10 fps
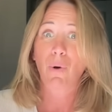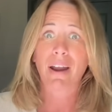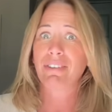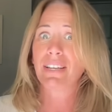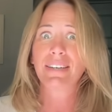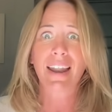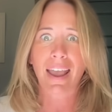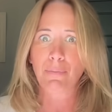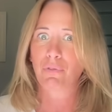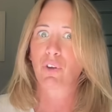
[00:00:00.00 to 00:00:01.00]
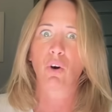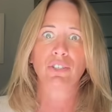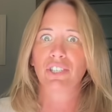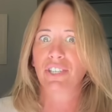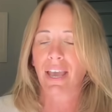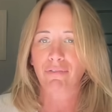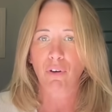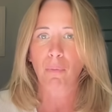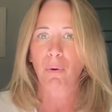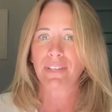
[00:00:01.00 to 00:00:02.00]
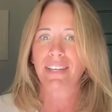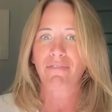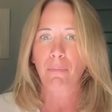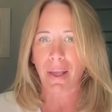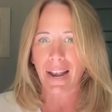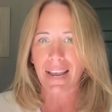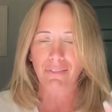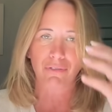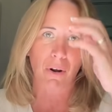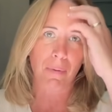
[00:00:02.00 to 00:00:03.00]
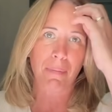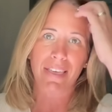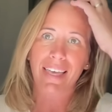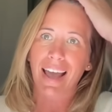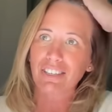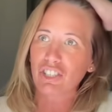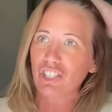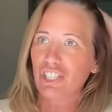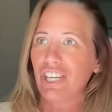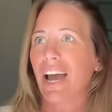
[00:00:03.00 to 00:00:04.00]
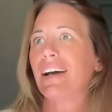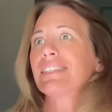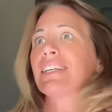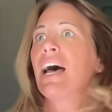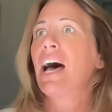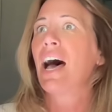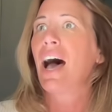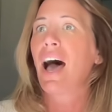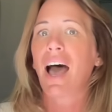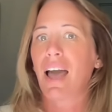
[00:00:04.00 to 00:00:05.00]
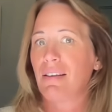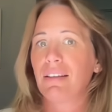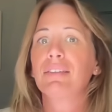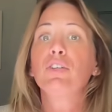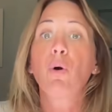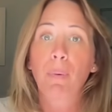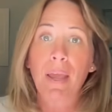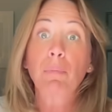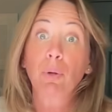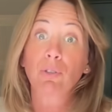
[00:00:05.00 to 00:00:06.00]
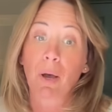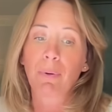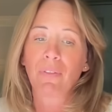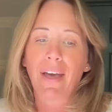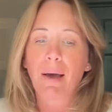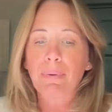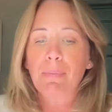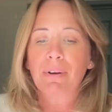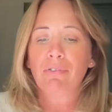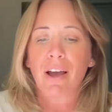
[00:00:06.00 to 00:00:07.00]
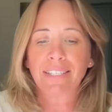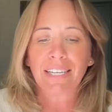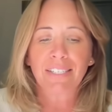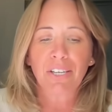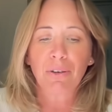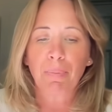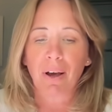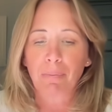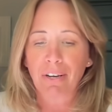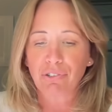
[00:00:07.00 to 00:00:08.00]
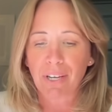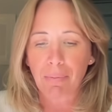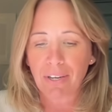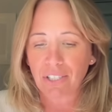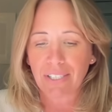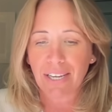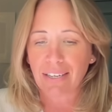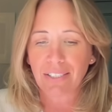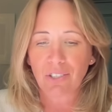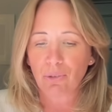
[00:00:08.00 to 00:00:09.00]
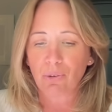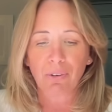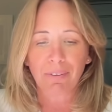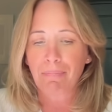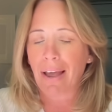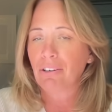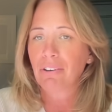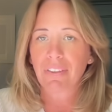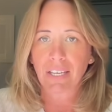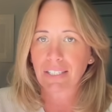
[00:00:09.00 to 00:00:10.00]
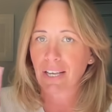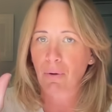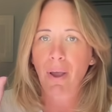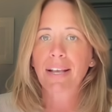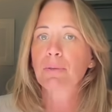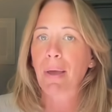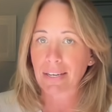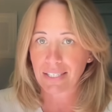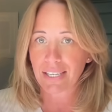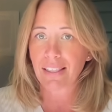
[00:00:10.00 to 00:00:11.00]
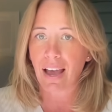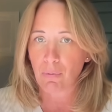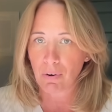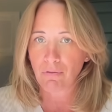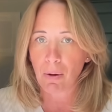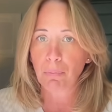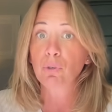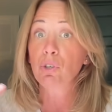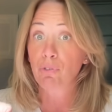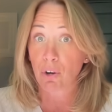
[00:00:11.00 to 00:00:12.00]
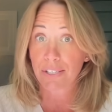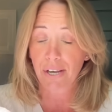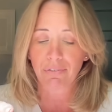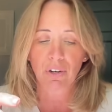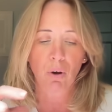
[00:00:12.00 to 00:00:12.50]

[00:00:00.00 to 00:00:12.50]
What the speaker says: where in the name of God did you get 4.7 billion from? I mean, that's just... you're being pulled up on that. People are writing to parliamentary commission standards, all manner of things. So expect to see that one rumble. You've got yourself in